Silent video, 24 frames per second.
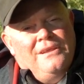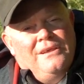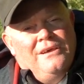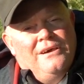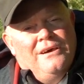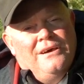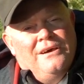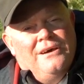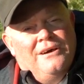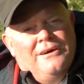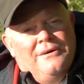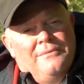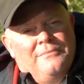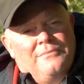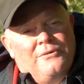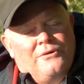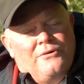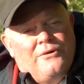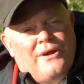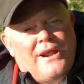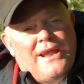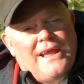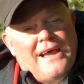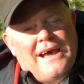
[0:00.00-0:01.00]
um,
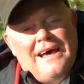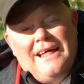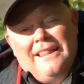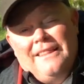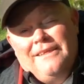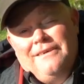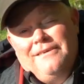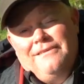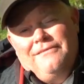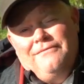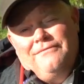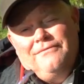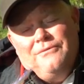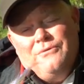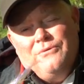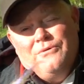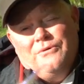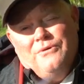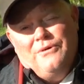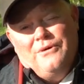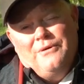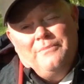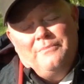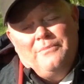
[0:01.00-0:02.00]
gray olive
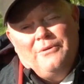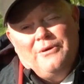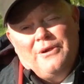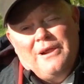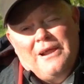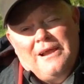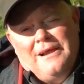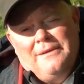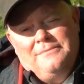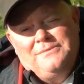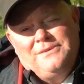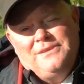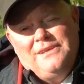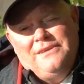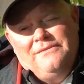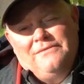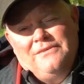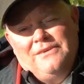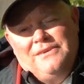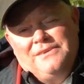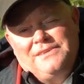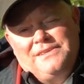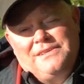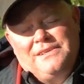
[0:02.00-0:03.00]
or perhaps
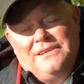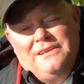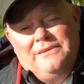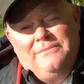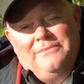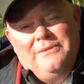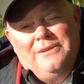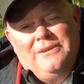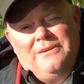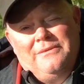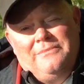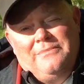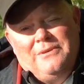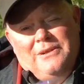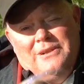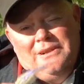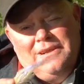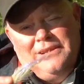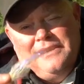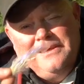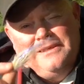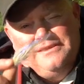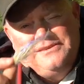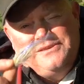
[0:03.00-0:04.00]
even a cinnamon
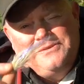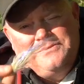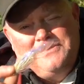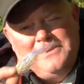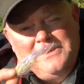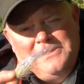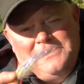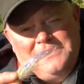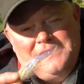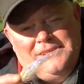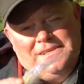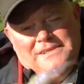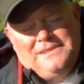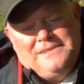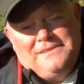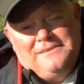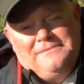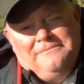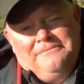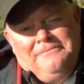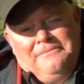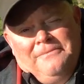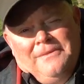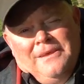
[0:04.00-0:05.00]
depending on the species
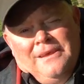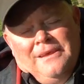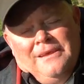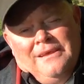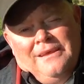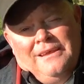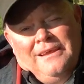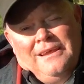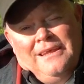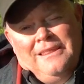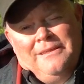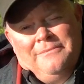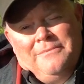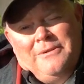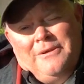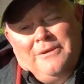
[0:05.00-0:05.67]
in the